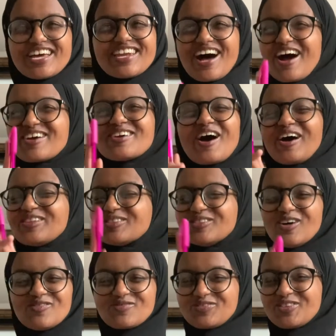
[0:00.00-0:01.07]
And I
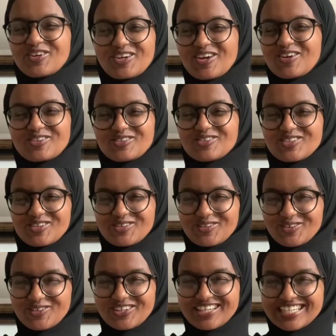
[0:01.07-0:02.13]
loved their characters on
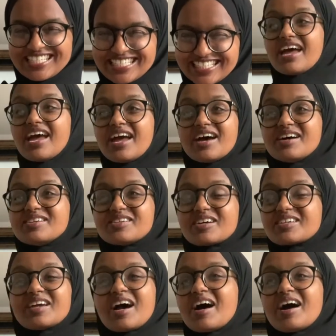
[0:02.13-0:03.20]
Grown-ish. And,
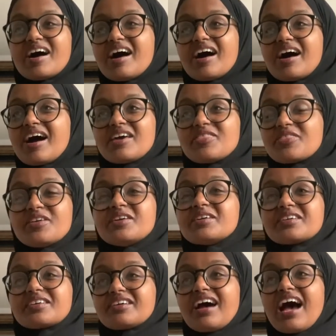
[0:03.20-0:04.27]
yeah, I
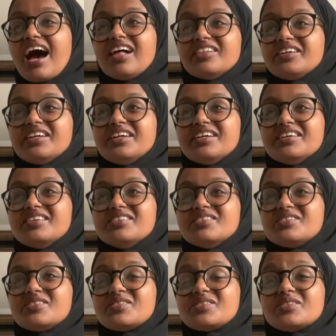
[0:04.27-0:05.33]
think Halle
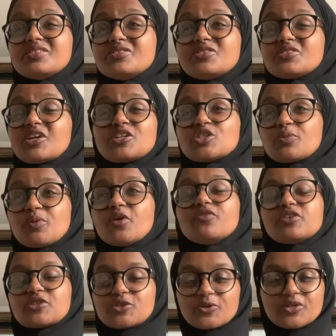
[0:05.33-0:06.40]
is such a
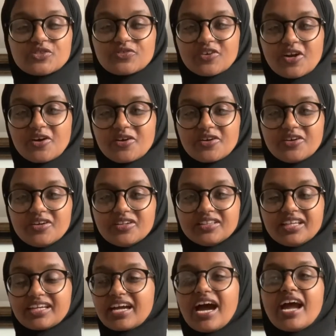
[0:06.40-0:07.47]
perfect choice for Ariel.
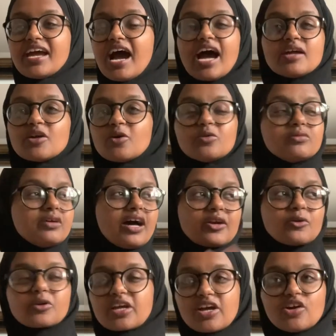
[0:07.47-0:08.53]
Like, I
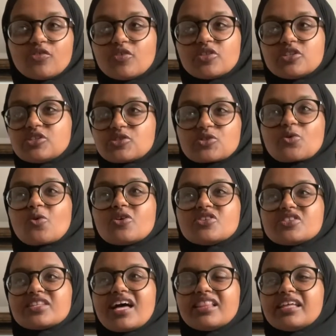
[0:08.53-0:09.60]
don't care for the discourse
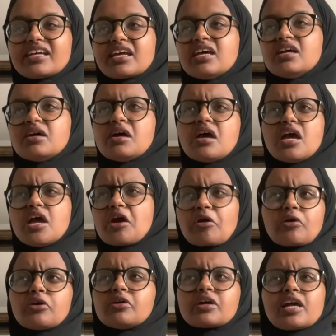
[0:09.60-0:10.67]
that, like,
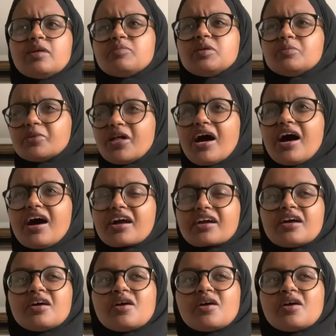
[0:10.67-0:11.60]
Ariel can't be black.